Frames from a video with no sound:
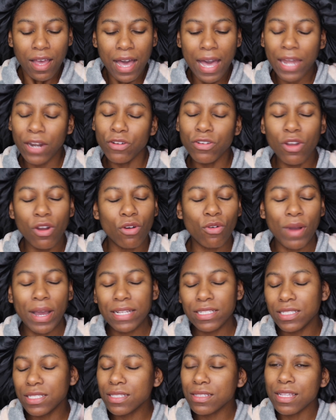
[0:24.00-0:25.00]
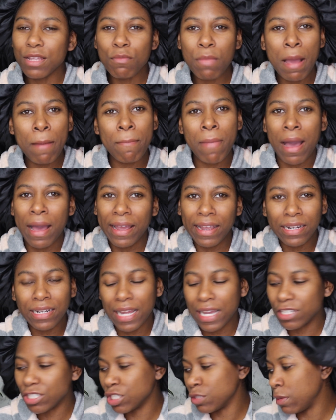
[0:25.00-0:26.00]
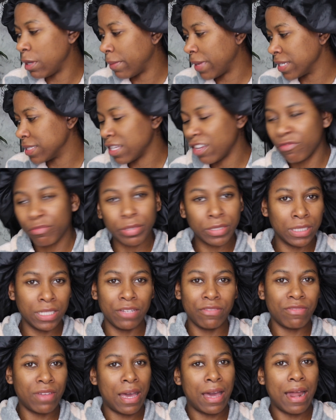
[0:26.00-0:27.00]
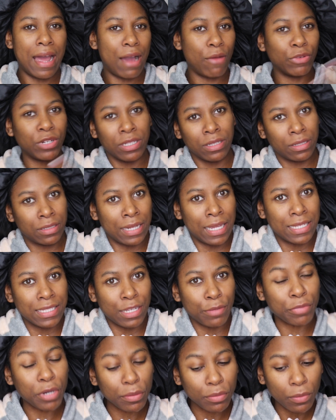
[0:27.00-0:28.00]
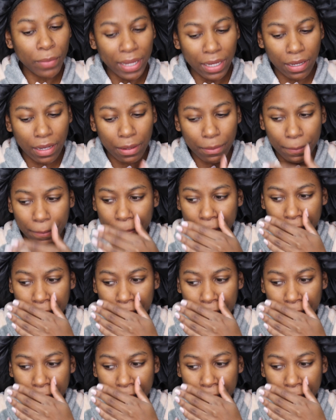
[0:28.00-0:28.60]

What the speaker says: I don't know. In my mind, I just made myself believe that I wouldn't look nice in purple makeup.